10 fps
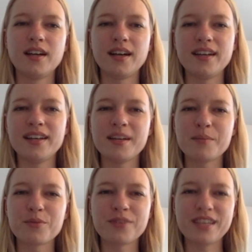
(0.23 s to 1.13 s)
Hi,
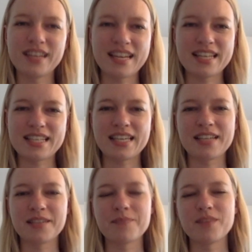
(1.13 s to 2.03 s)
I'm Maria
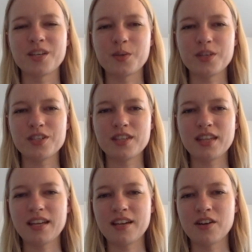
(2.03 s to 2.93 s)
Nadestad. A question
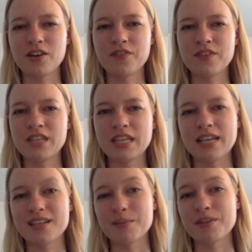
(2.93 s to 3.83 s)
that I often
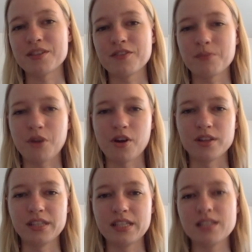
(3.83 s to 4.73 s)
get, especially from
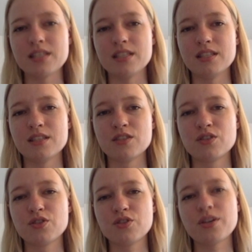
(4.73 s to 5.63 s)
colleagues, is
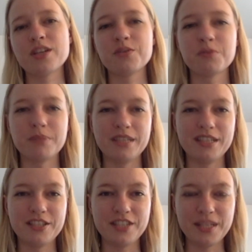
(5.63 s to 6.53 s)
should I do a
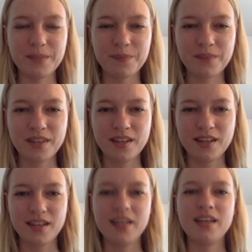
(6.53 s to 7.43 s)
PhD?
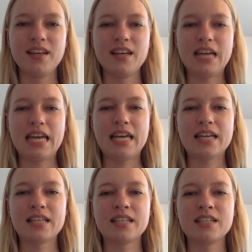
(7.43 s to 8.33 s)

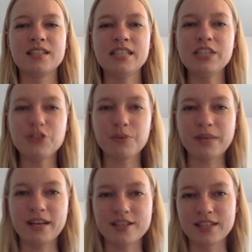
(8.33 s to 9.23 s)
And the knee-jerk
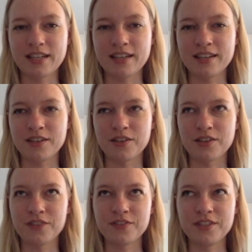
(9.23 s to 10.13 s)
reaction that I
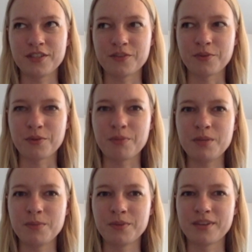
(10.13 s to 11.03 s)
often hear from other
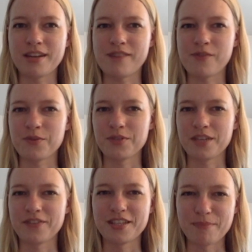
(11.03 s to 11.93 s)
people, and I've also
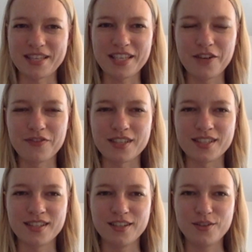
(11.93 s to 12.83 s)
given this myself,
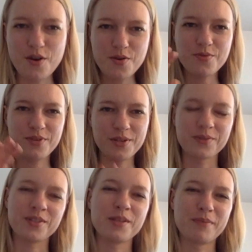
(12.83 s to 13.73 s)
is no, don't.